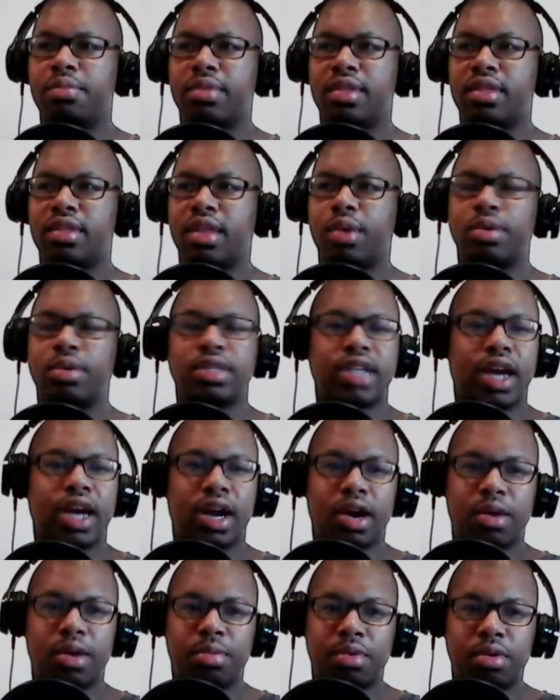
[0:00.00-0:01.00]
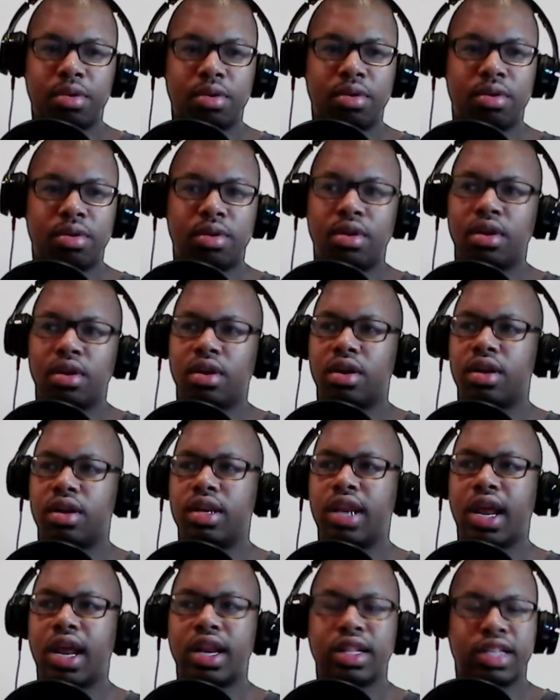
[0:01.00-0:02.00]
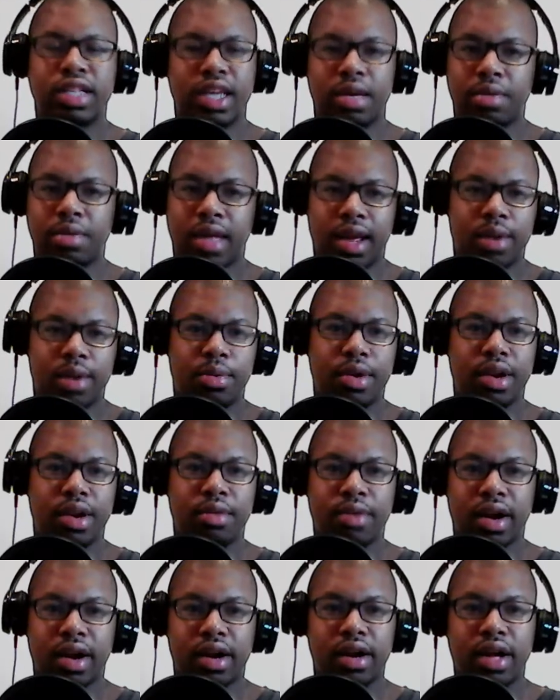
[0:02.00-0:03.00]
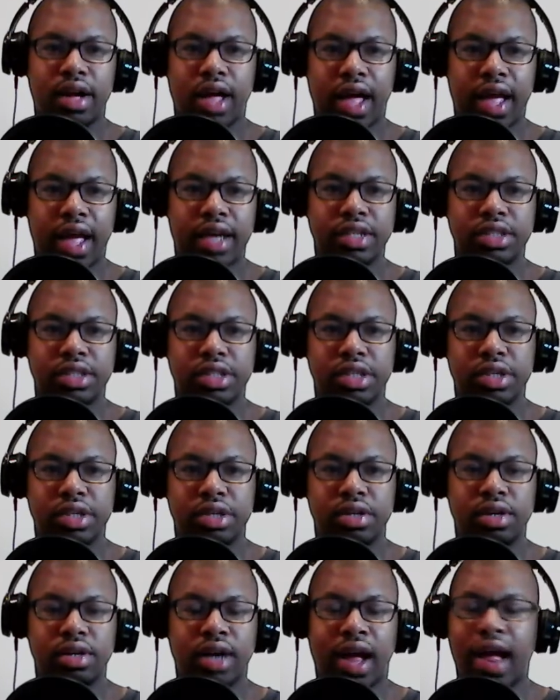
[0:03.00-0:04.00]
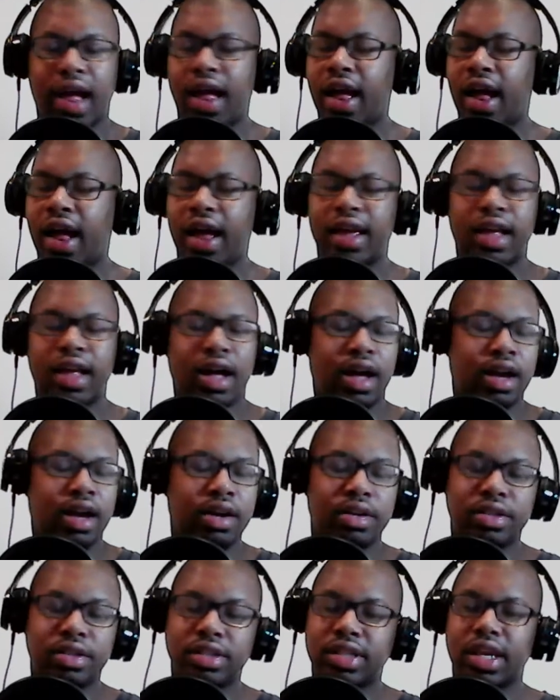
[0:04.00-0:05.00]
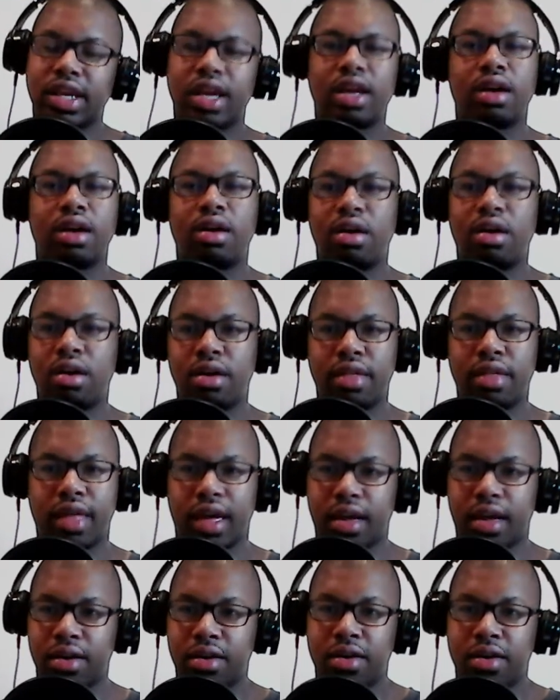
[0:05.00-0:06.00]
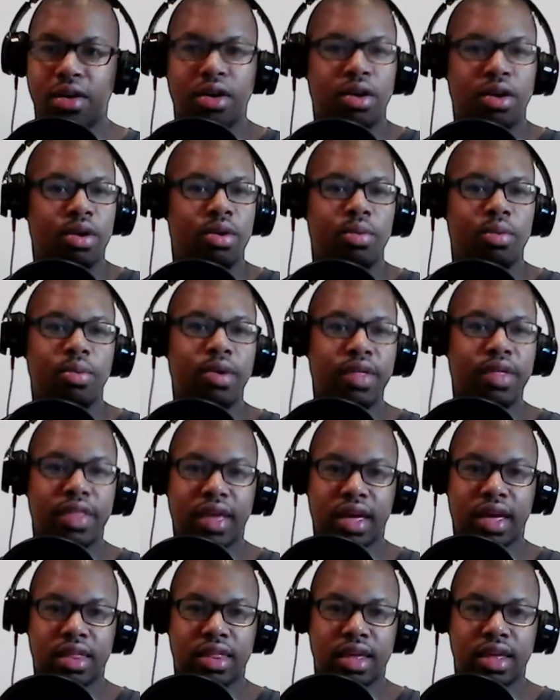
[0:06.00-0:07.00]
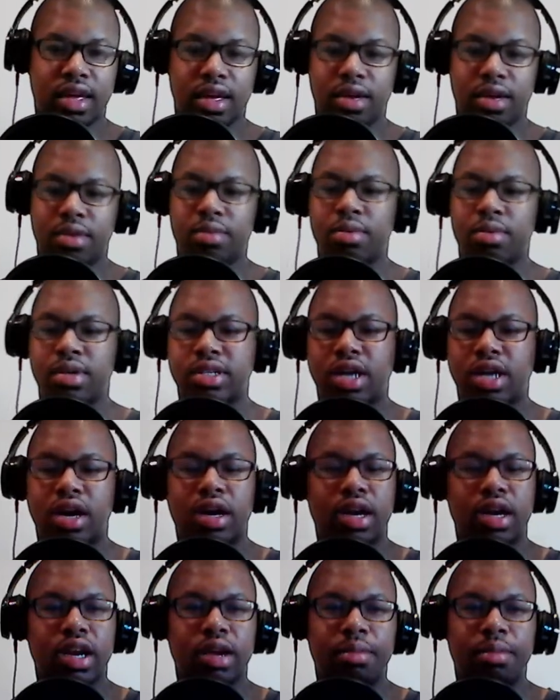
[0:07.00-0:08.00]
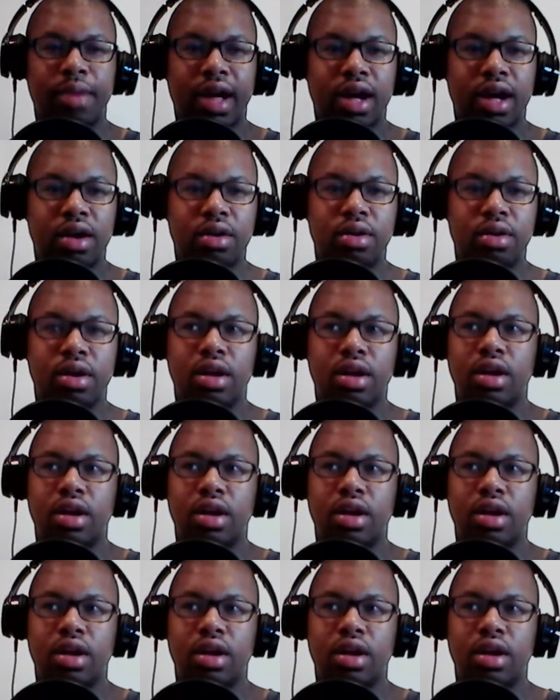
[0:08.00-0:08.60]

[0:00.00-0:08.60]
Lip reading: They were terrible. None of the teams had a winning record last year. I understand all that. With that said, we're talking about